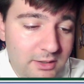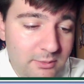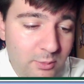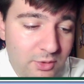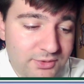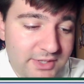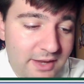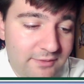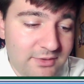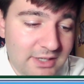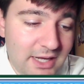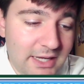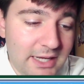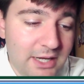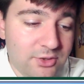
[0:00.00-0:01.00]
most
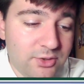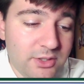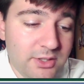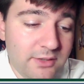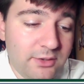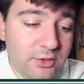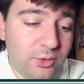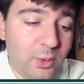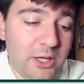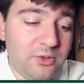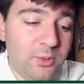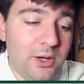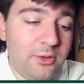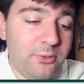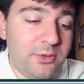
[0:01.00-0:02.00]
devastating injuries of the
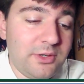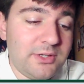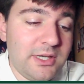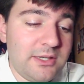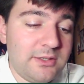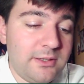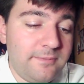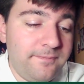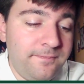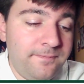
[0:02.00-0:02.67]
2023 season.